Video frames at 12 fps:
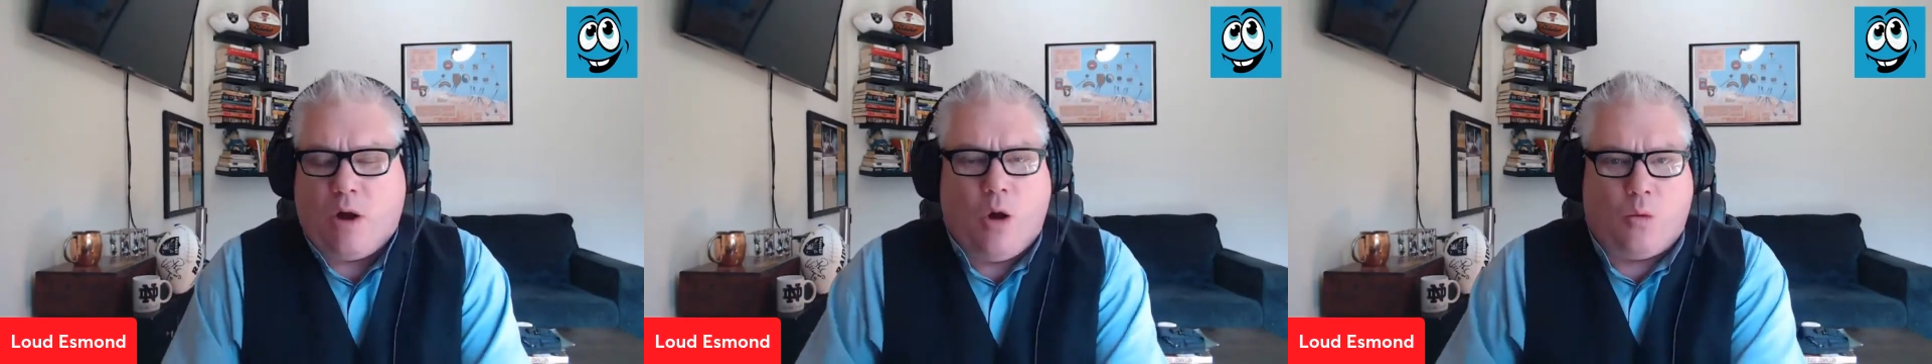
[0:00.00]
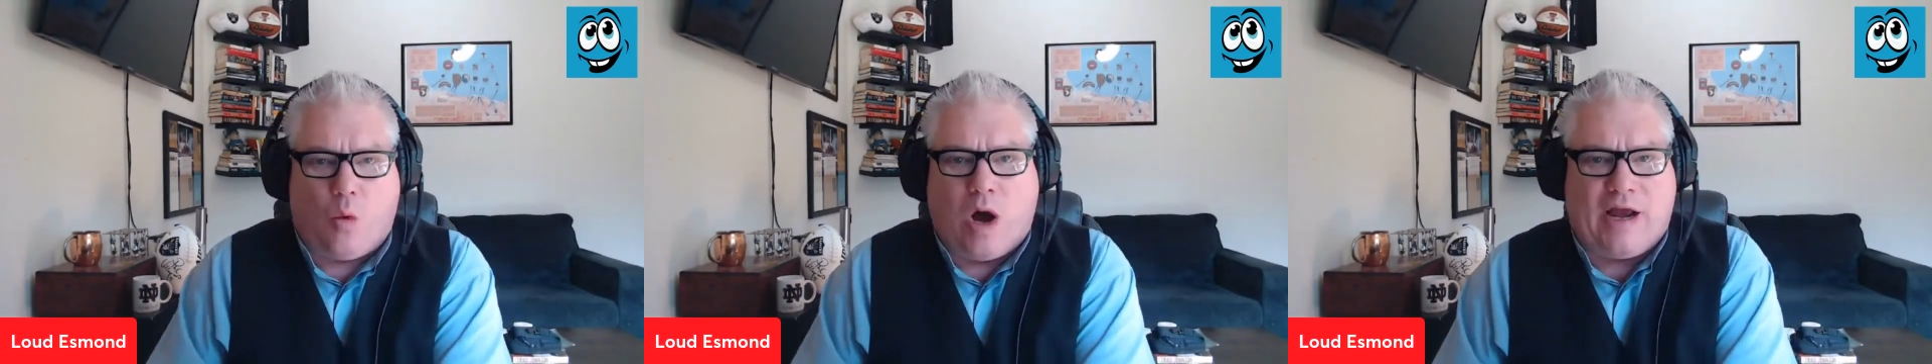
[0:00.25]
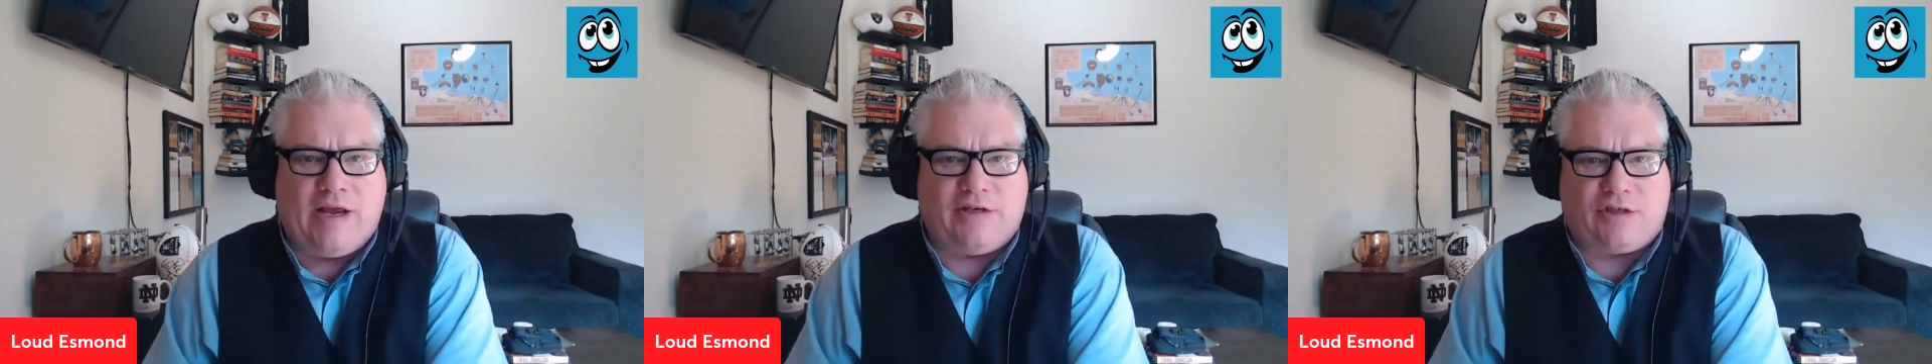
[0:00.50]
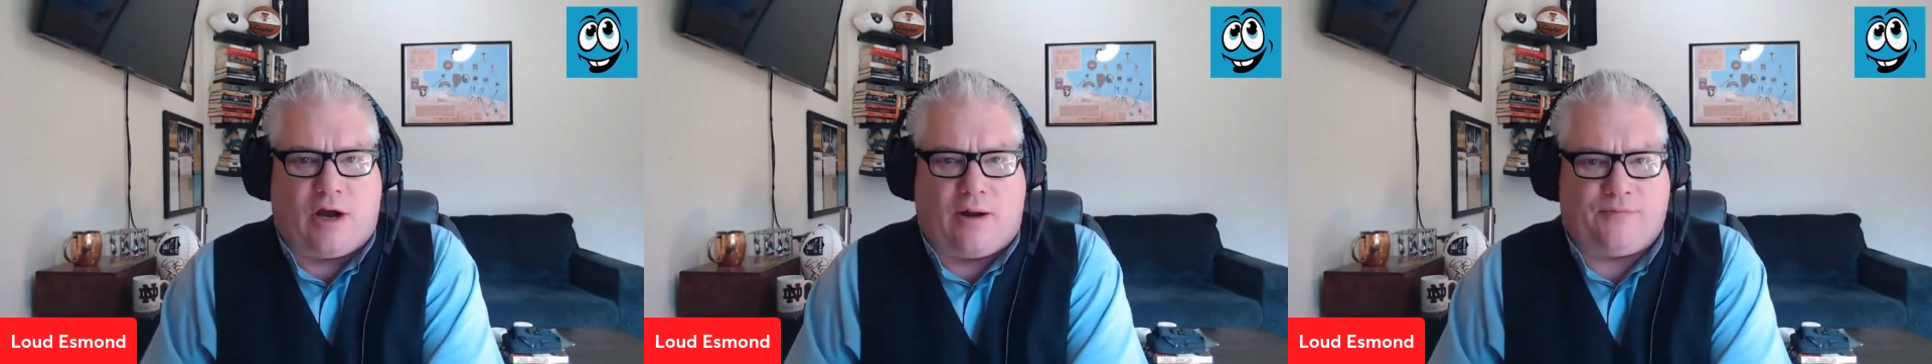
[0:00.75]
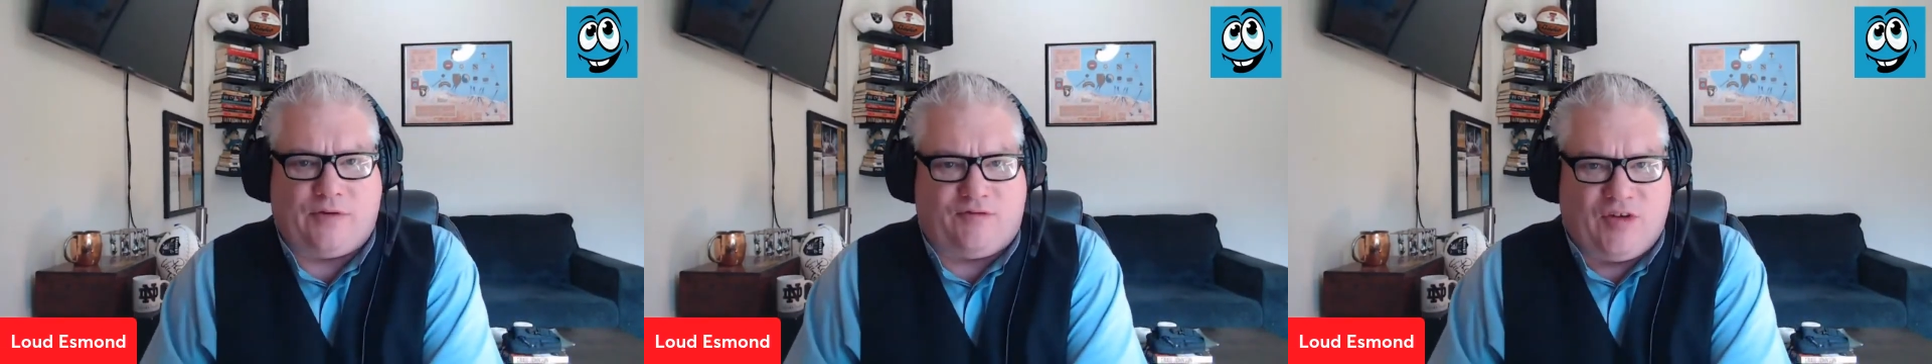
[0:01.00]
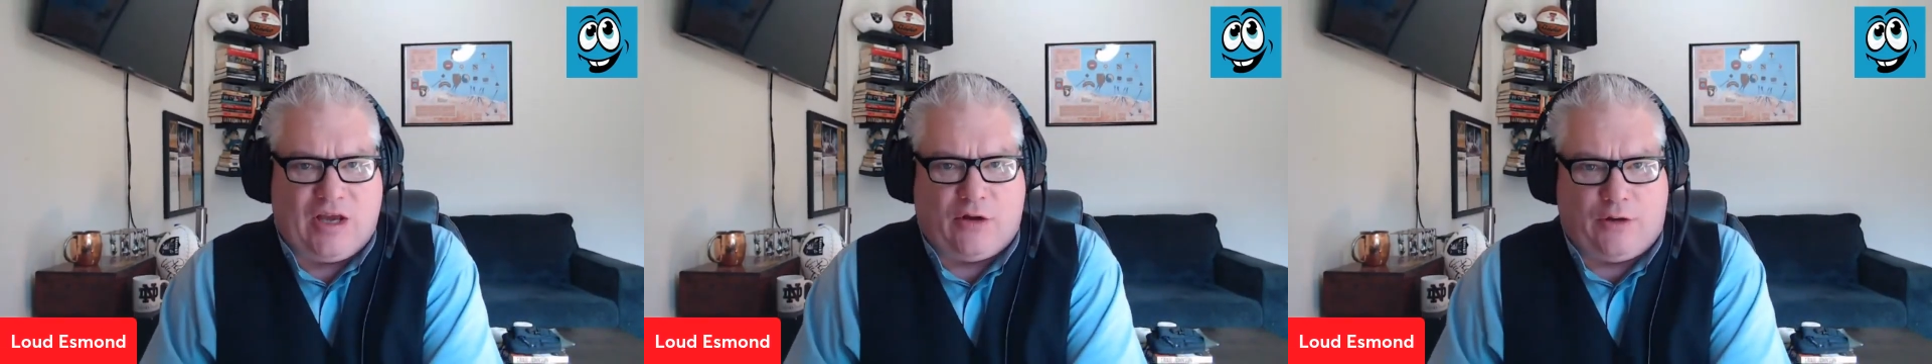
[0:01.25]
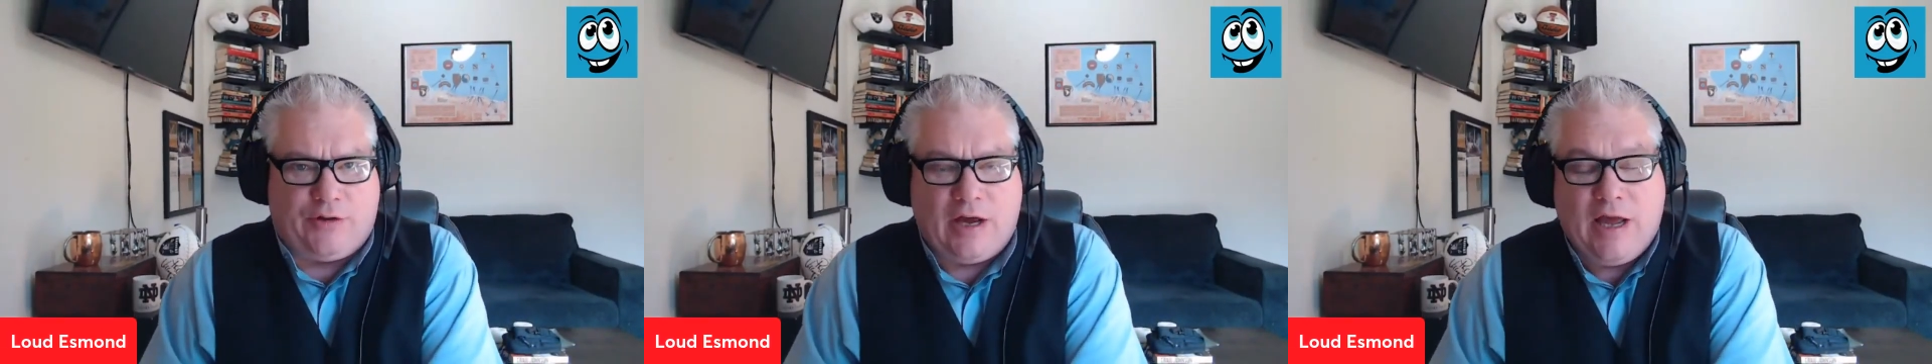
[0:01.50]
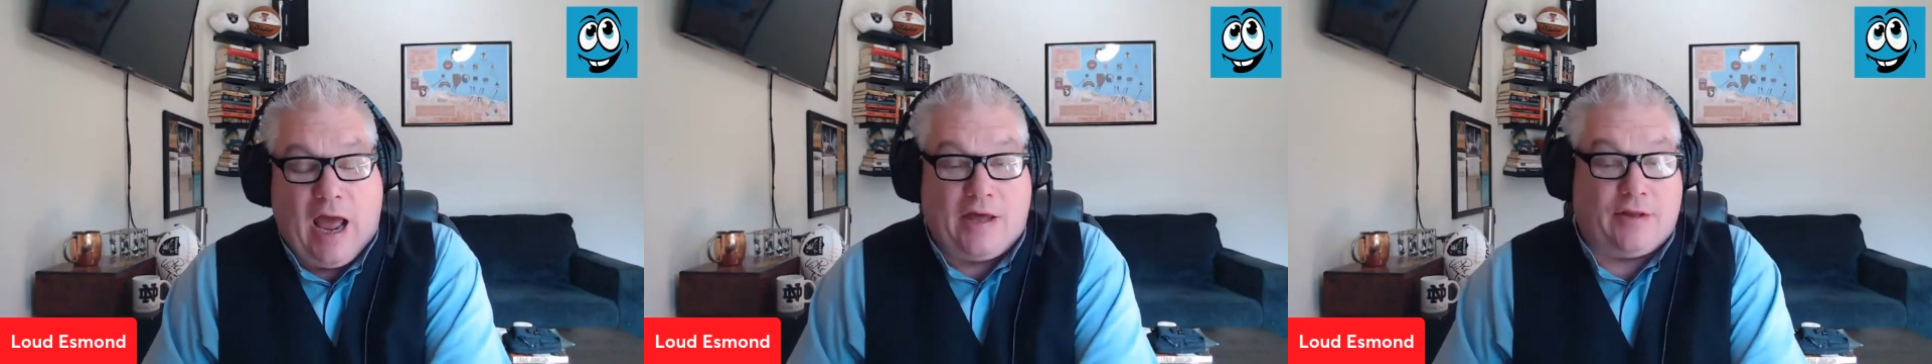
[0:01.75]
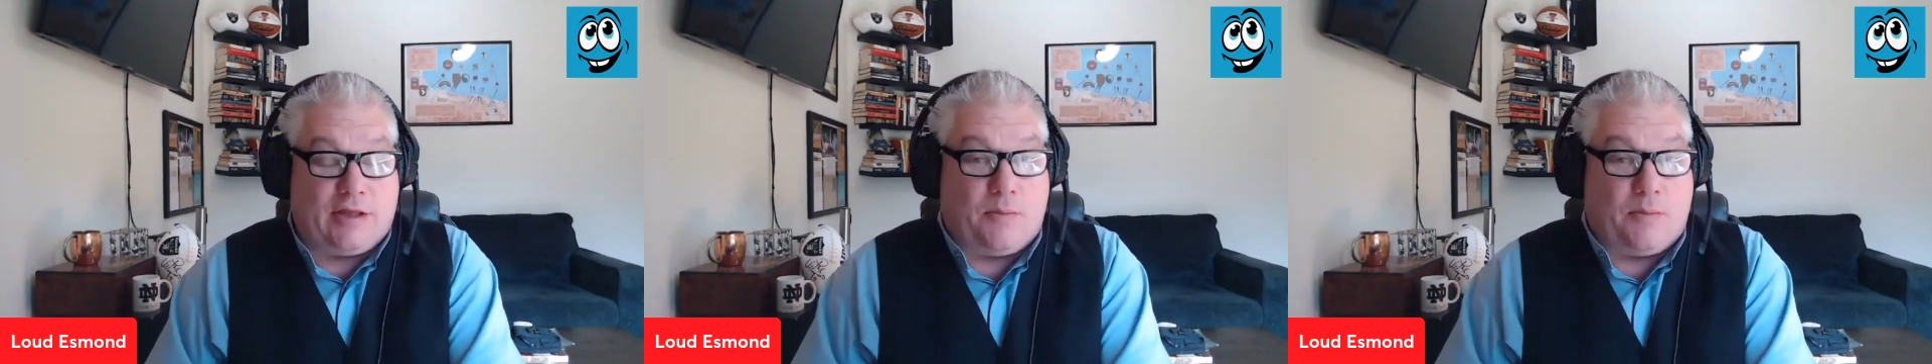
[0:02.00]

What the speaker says: why he's off the field, and then the